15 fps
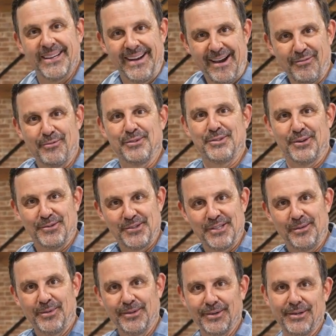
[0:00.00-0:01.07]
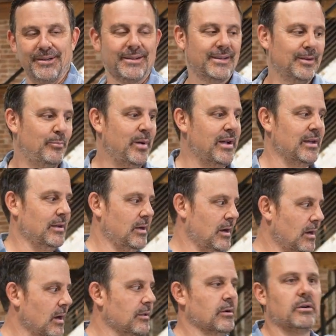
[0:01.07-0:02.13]
can have a return similar, but
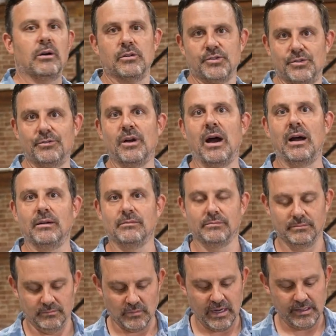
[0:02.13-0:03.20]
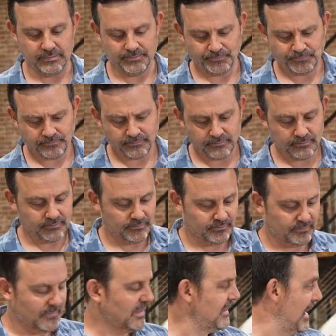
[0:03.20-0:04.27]
other cars do not, right?
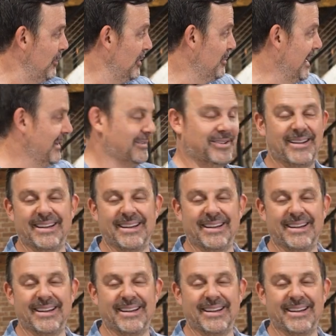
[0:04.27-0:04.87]
That one might.